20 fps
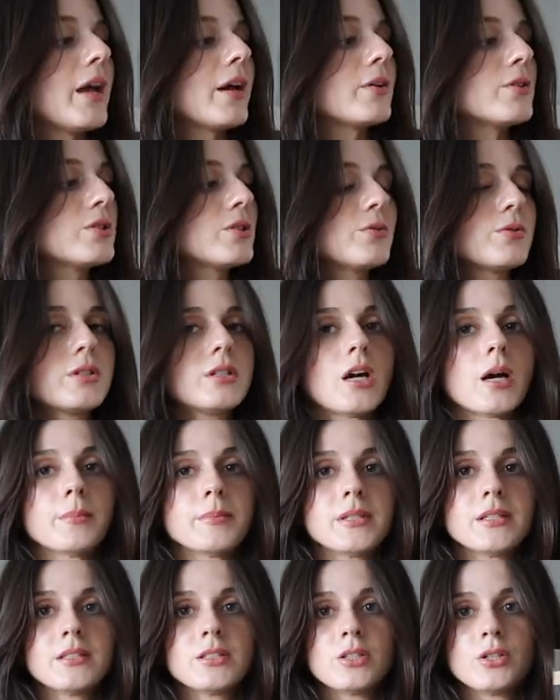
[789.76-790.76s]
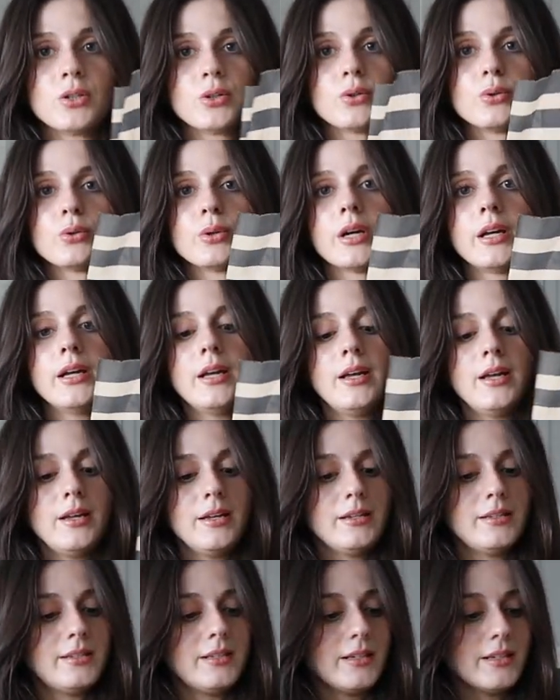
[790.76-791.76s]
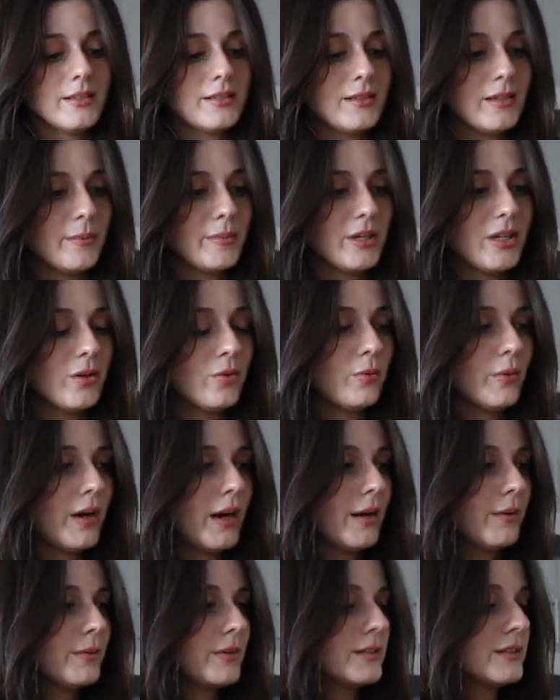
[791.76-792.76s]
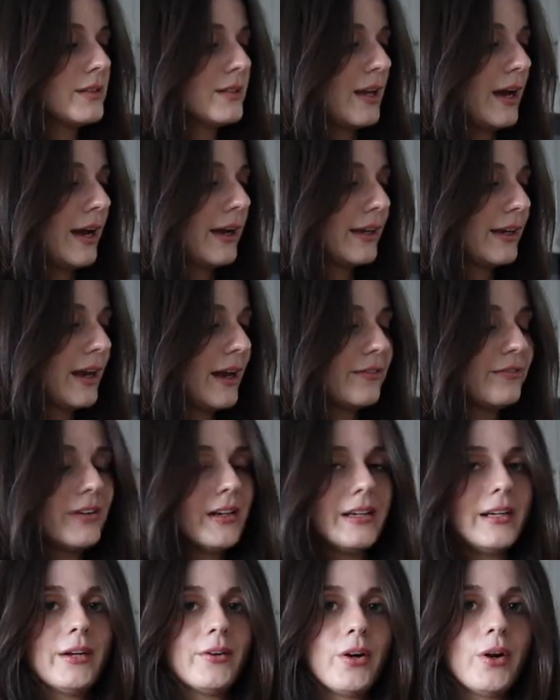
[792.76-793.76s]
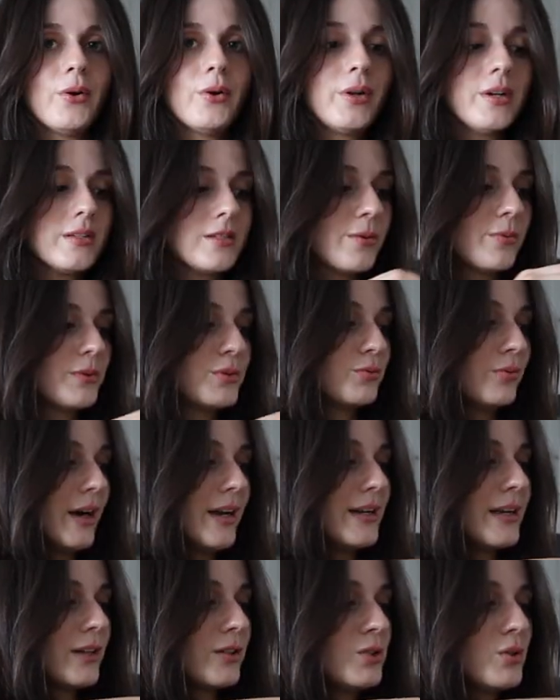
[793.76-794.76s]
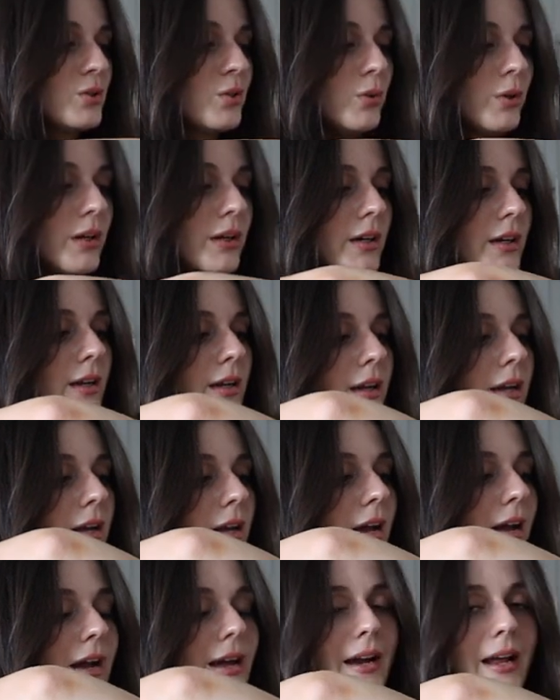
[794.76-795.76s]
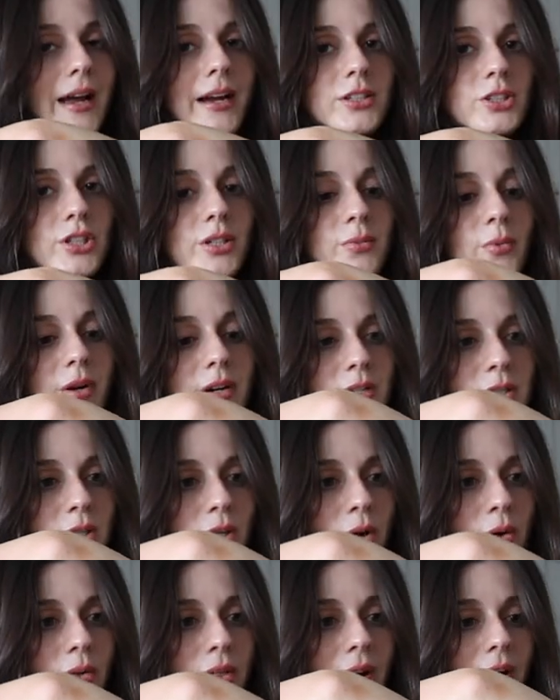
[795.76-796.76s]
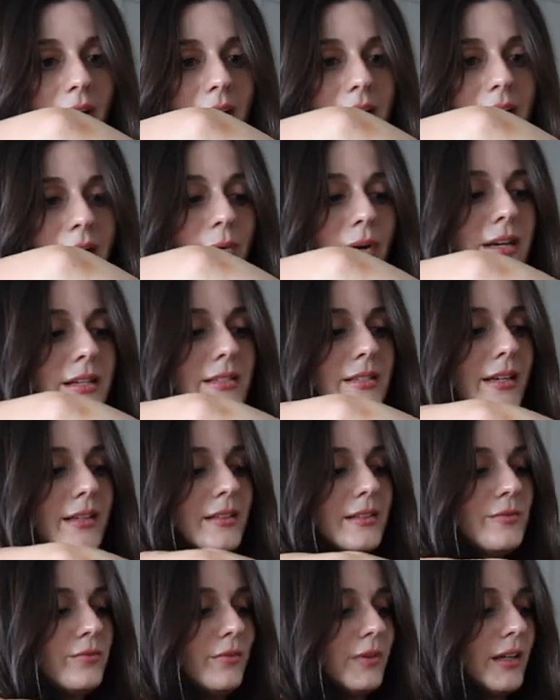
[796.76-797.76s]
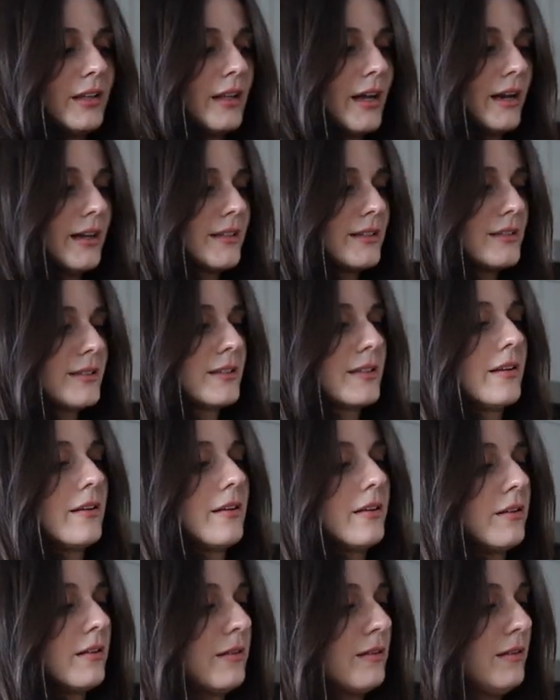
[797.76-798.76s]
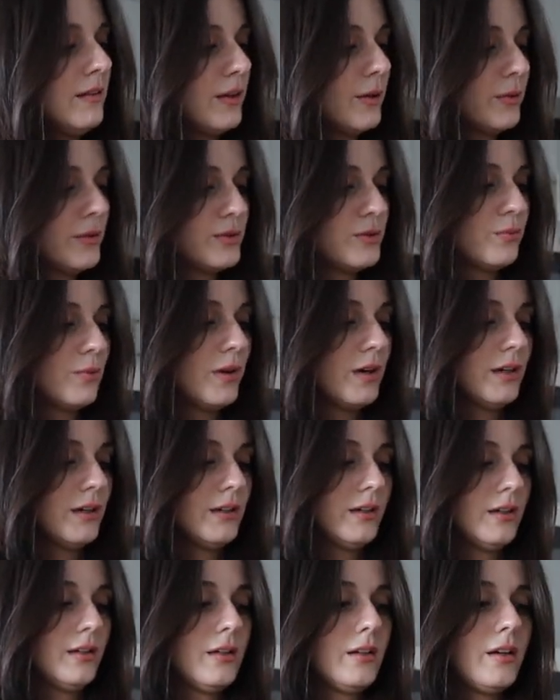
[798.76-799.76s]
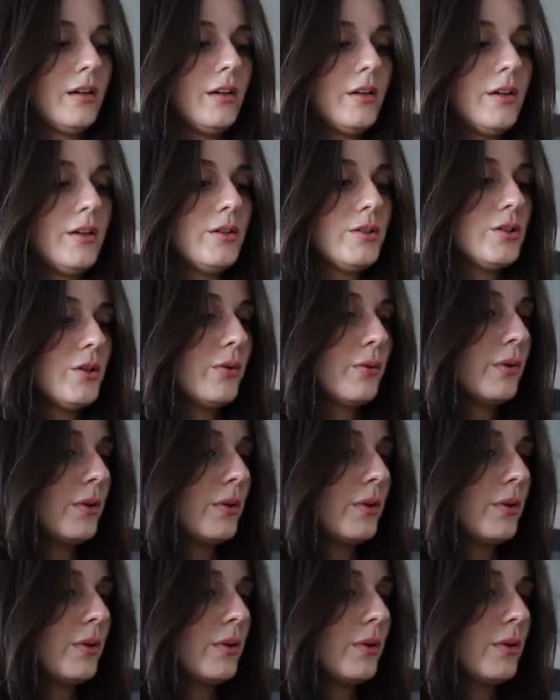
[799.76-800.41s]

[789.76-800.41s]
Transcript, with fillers: I also stopped into DSW when I was at Cafe Nero because it was right next door and I actually wanted to go there anyways. I didn't realize there was one so